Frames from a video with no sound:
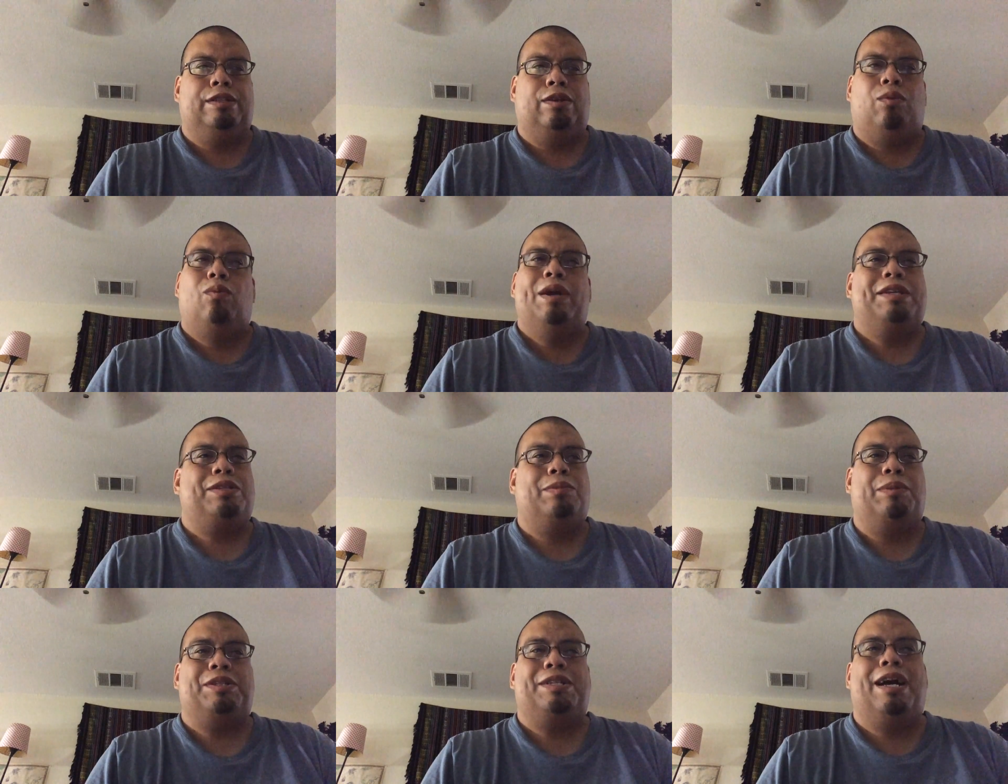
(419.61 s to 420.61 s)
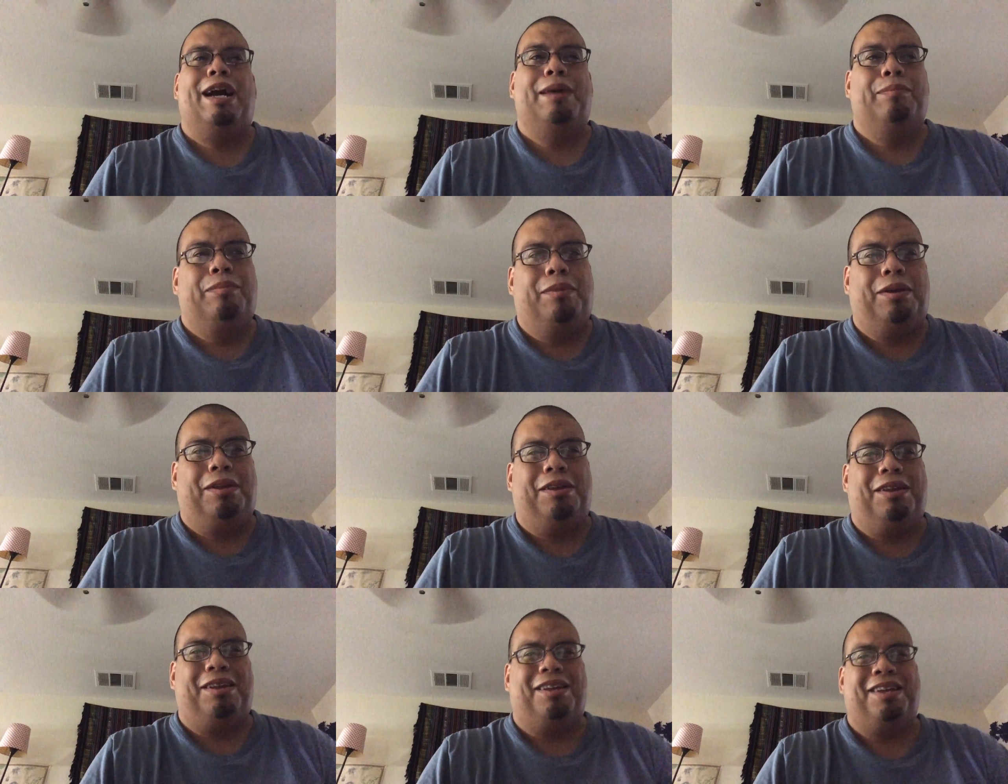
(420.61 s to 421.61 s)
don't waste so much time.
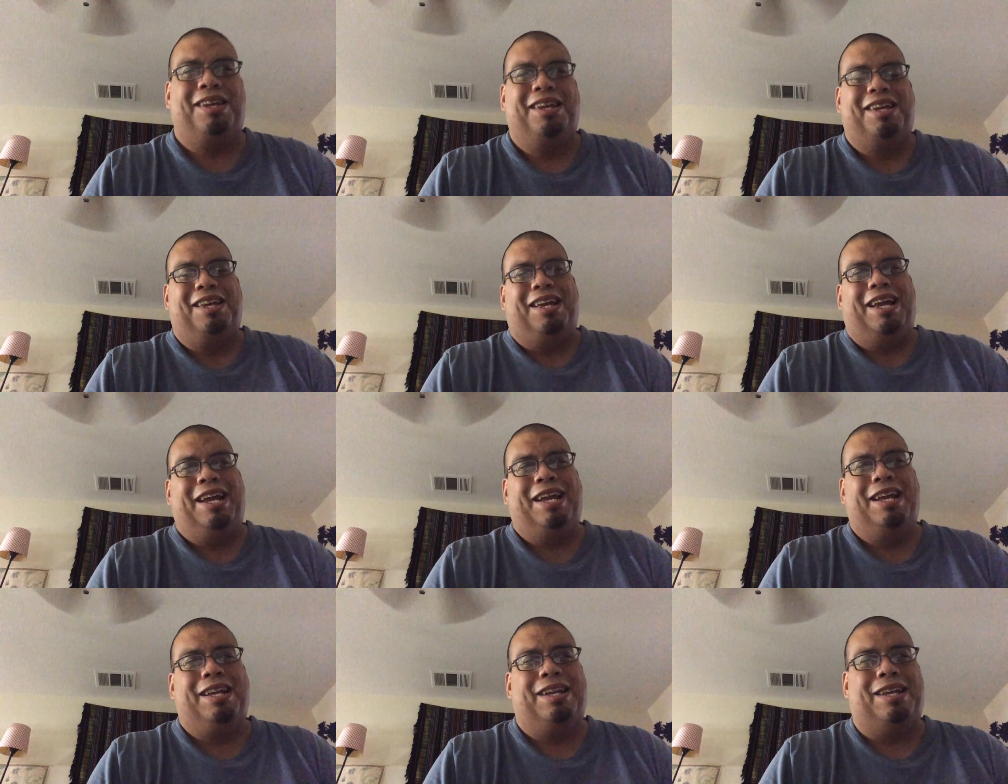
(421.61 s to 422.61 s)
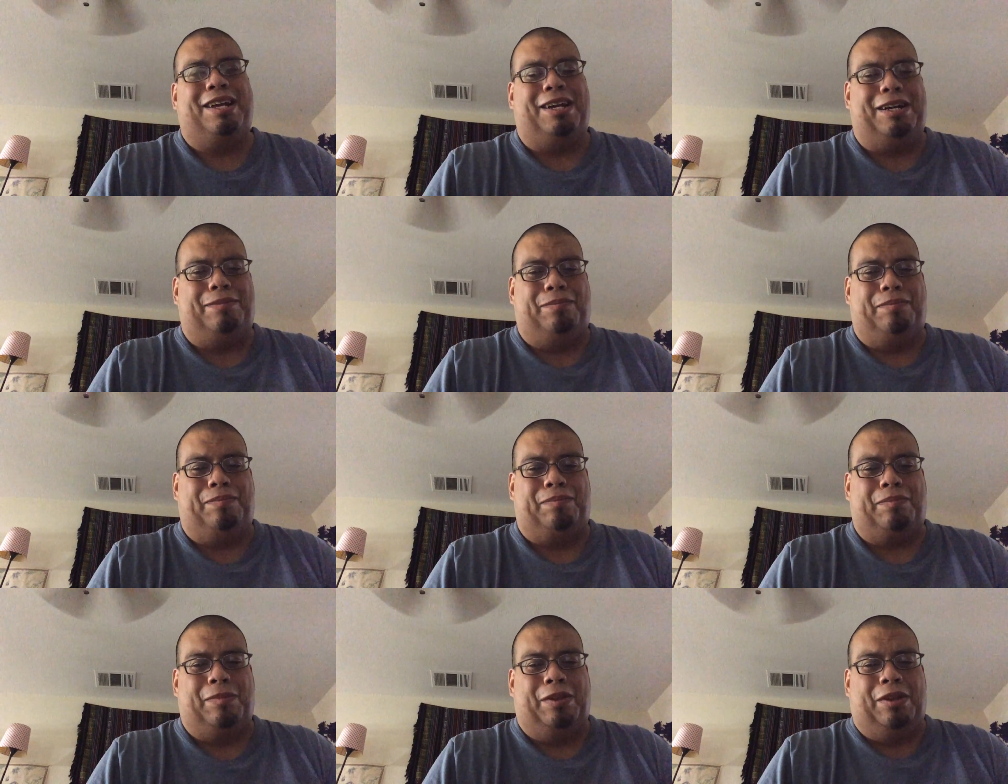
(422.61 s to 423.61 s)
And
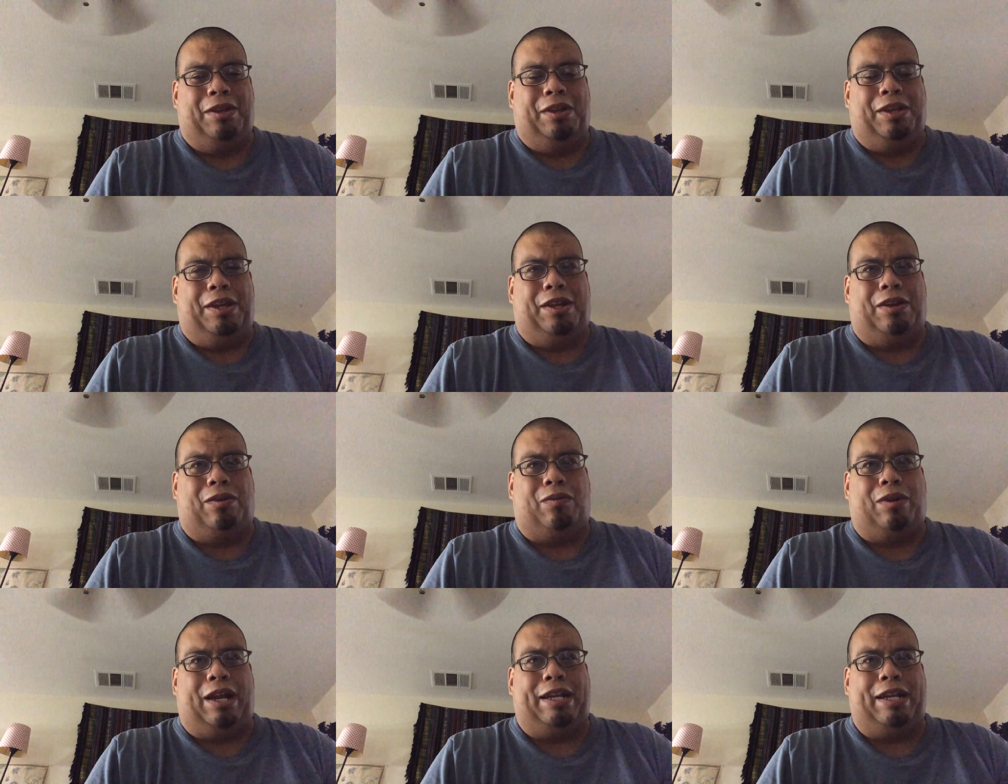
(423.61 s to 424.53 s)
you know, when